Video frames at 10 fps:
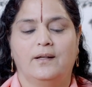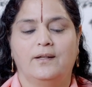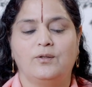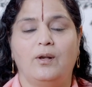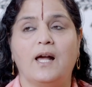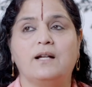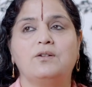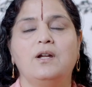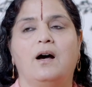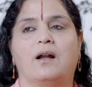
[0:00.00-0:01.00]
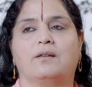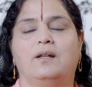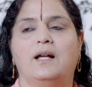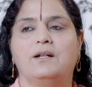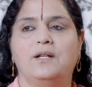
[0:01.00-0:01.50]
So
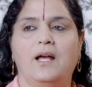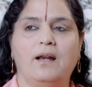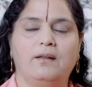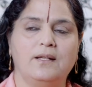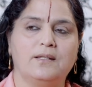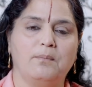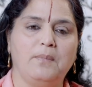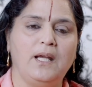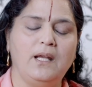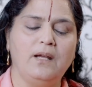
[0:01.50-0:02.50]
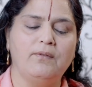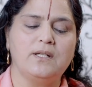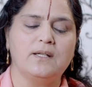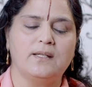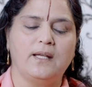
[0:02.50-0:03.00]
lakshyarth is a meaning
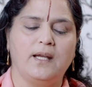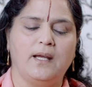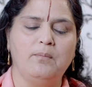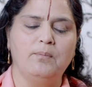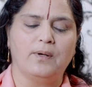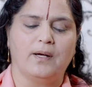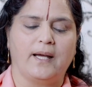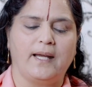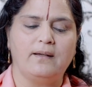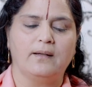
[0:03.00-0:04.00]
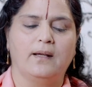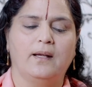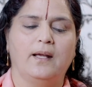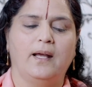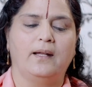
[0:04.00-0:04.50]
which is the implied,
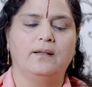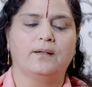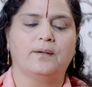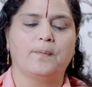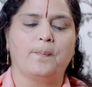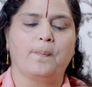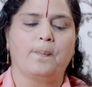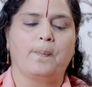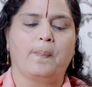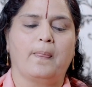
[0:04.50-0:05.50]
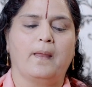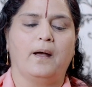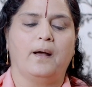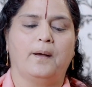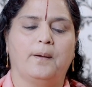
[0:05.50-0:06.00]
and the
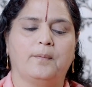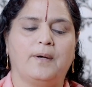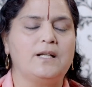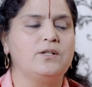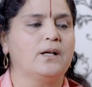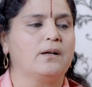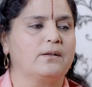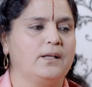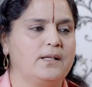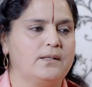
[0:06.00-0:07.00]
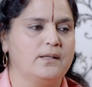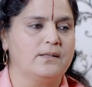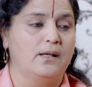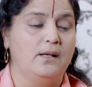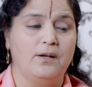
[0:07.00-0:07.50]
vachyarth
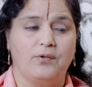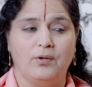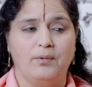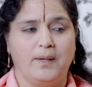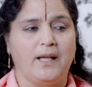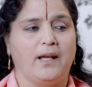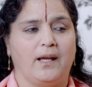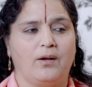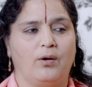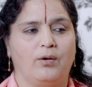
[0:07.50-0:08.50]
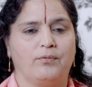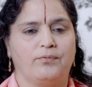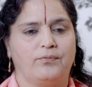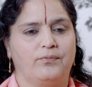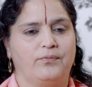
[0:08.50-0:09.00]
is a literal meaning of
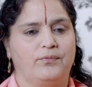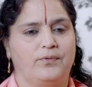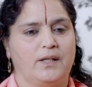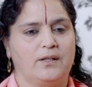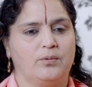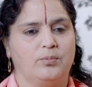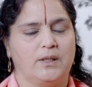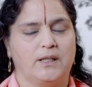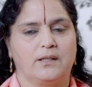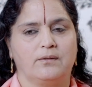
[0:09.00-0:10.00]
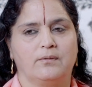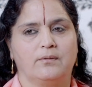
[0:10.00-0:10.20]
that word.